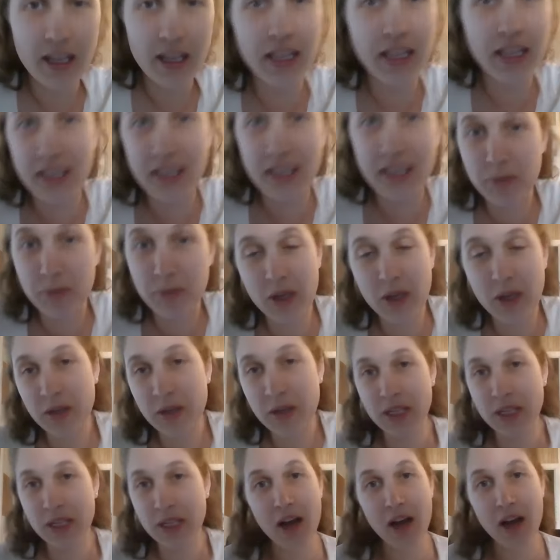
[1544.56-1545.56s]
it's so
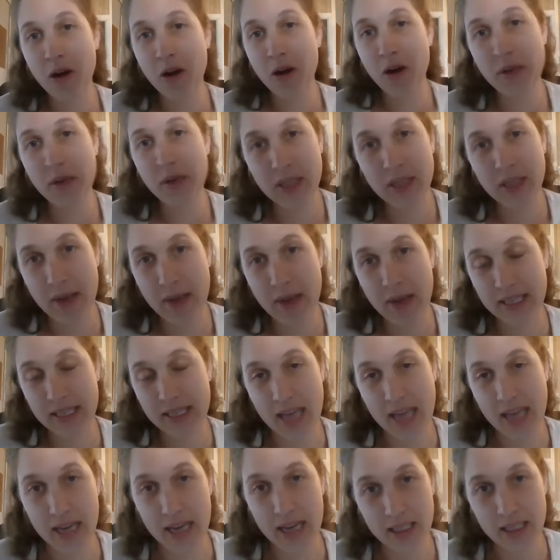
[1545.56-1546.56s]
it's not always the
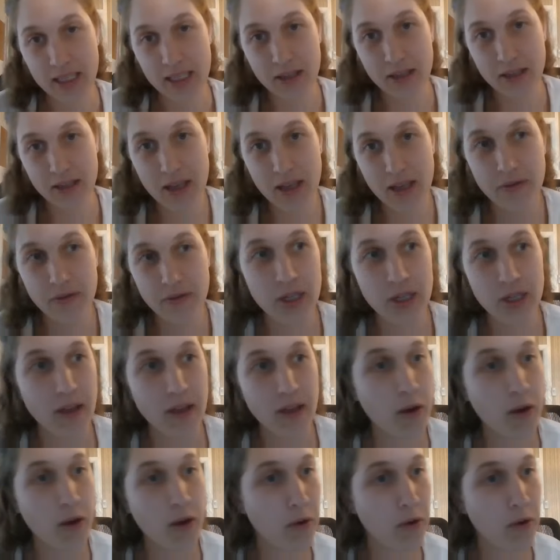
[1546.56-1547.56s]
best tactic. So thanks for sharing
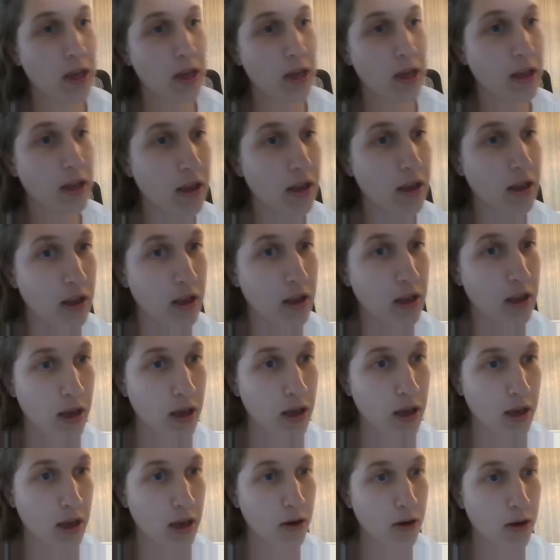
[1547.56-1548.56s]
that, Corey.
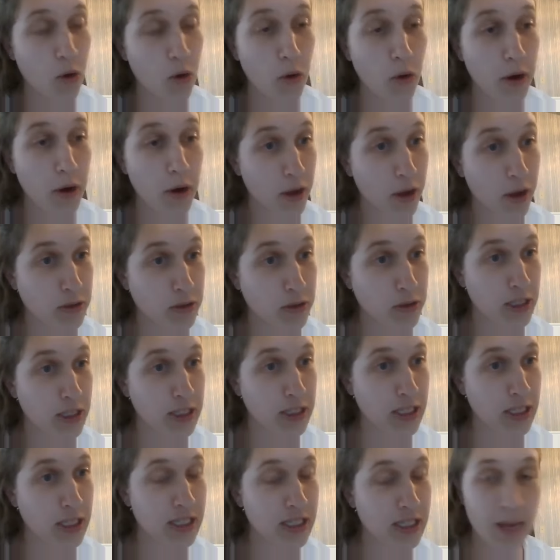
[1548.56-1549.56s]
Uh, Corey, who's
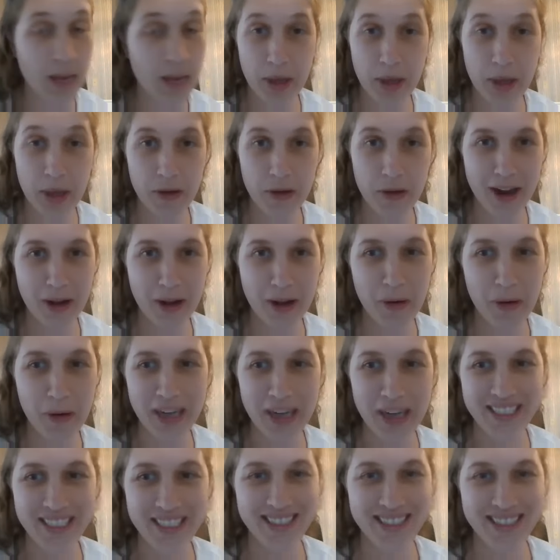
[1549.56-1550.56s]
listed as Kimmy, you got a
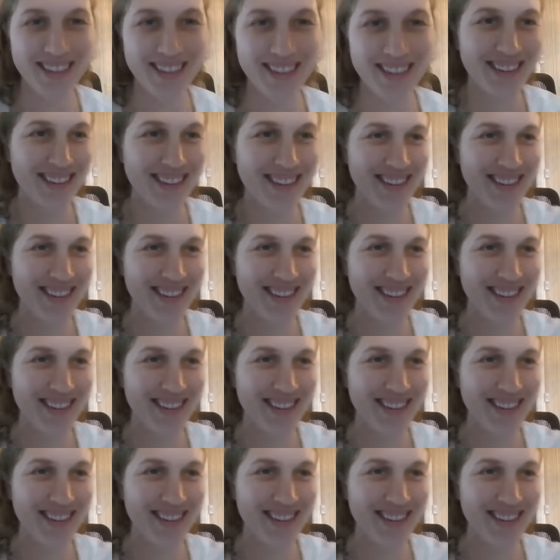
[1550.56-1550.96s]
question?